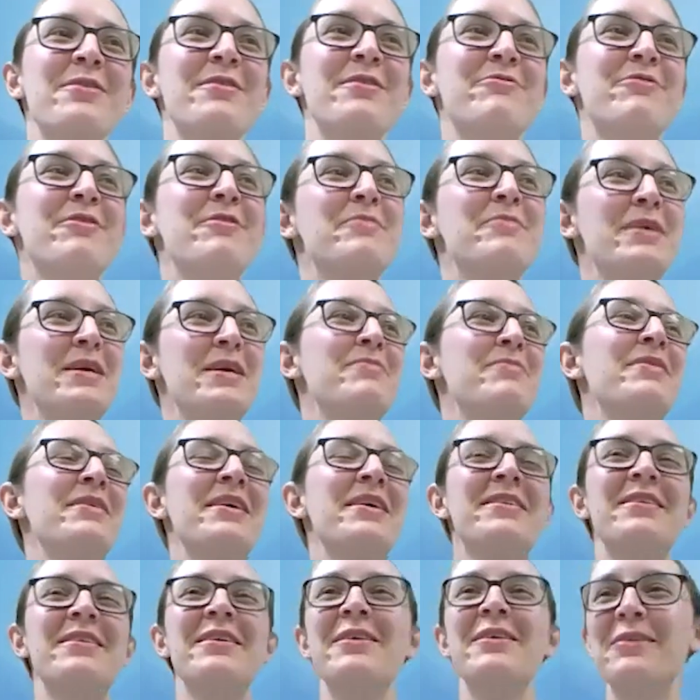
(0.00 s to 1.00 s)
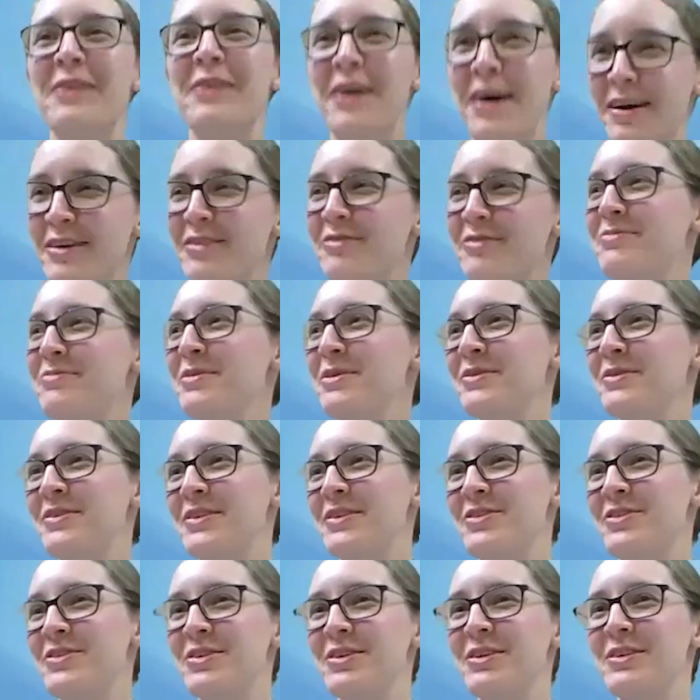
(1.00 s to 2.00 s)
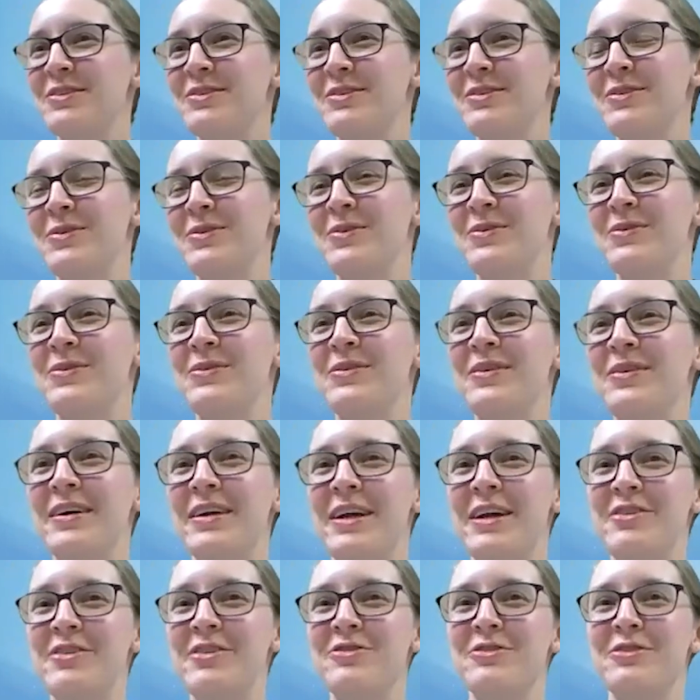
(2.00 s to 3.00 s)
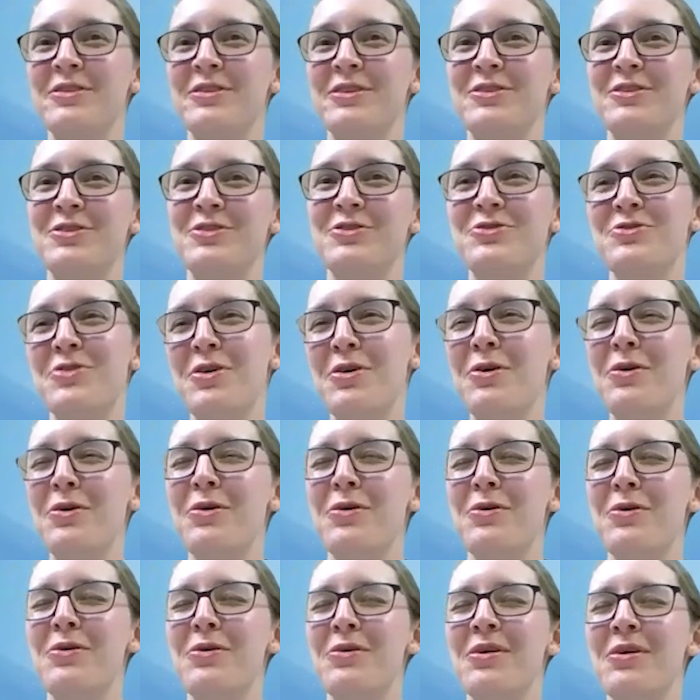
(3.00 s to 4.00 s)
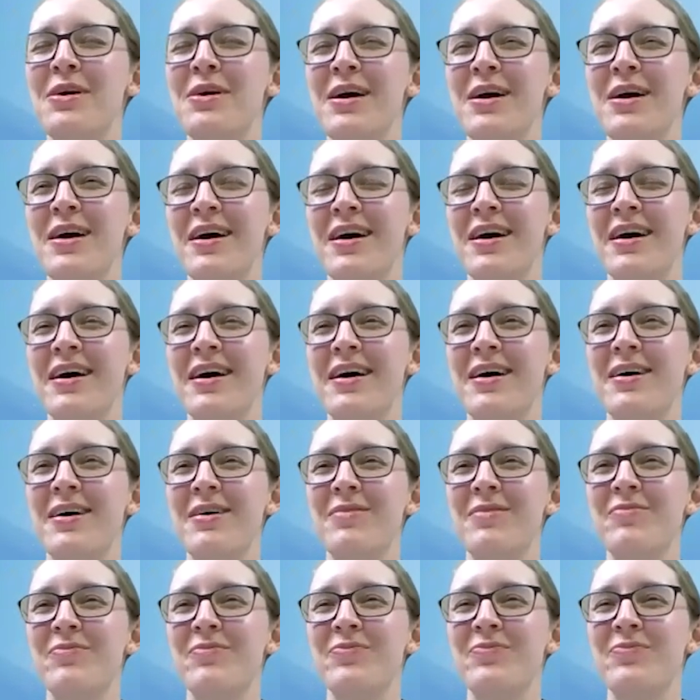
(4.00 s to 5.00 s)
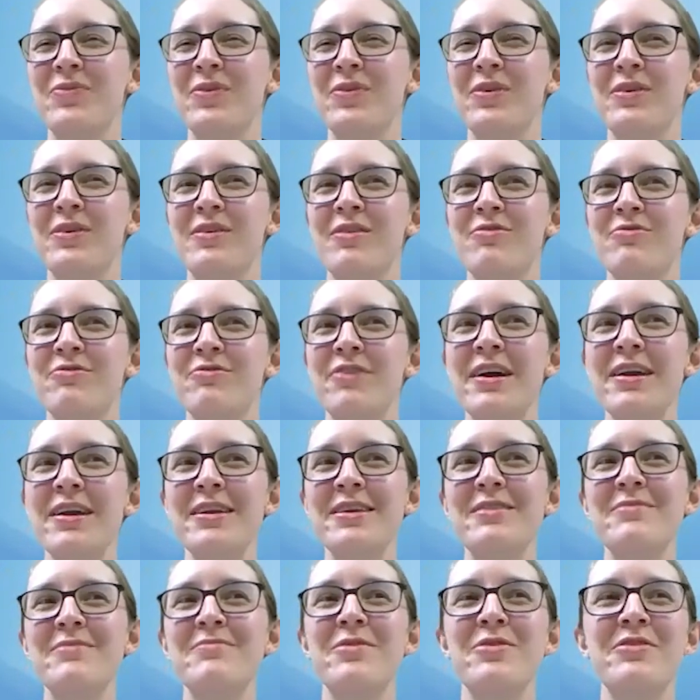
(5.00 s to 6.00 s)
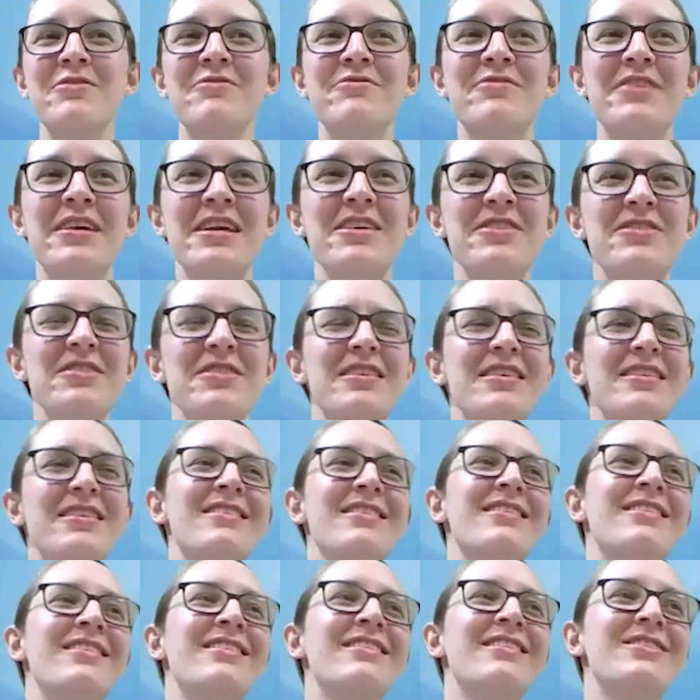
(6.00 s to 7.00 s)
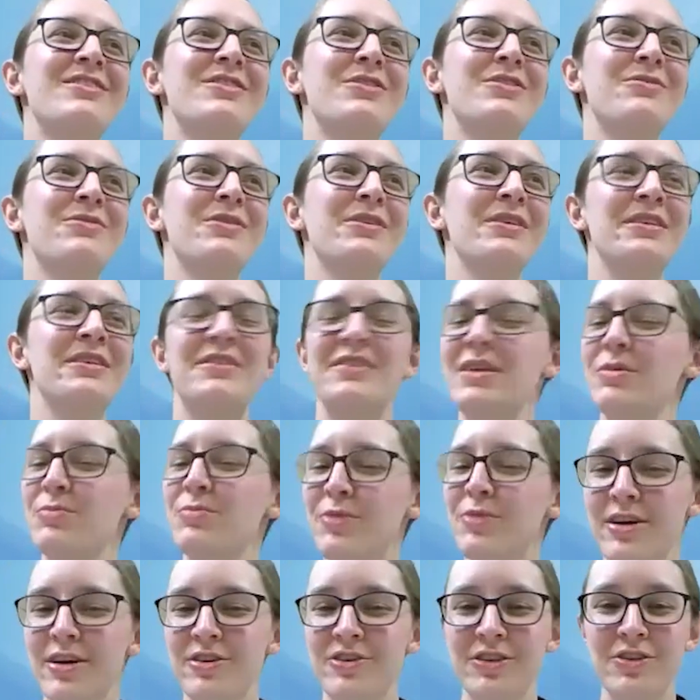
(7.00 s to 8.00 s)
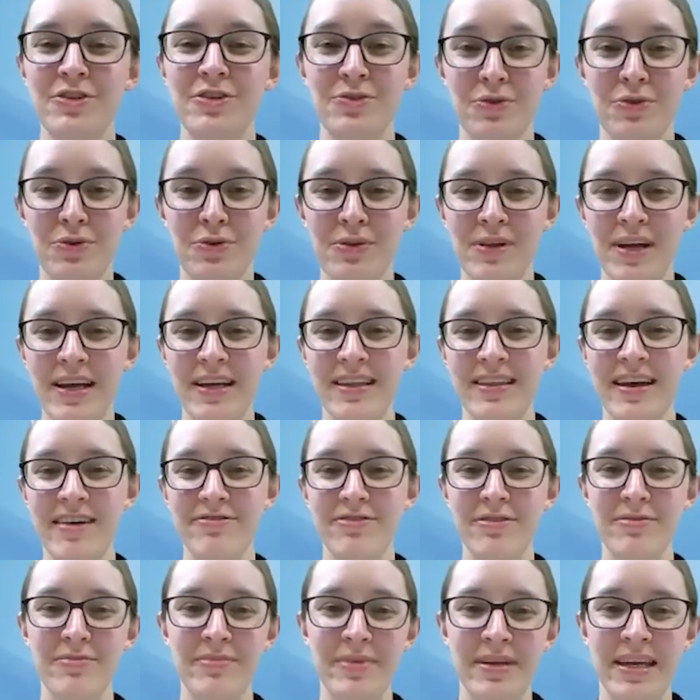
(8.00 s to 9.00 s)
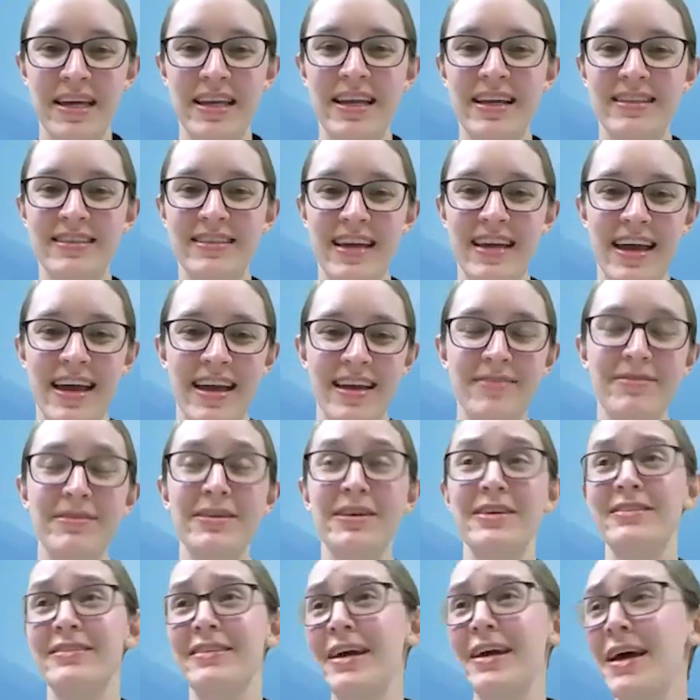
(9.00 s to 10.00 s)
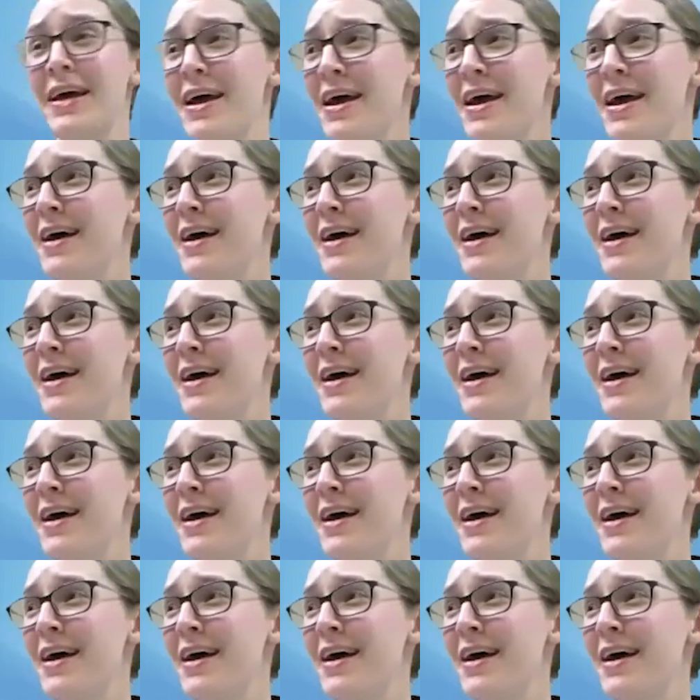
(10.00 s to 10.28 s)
only for me, but I think a lot of musicians who occasionally struggle finding the motivation to really see a project through like that from beginning to end. Because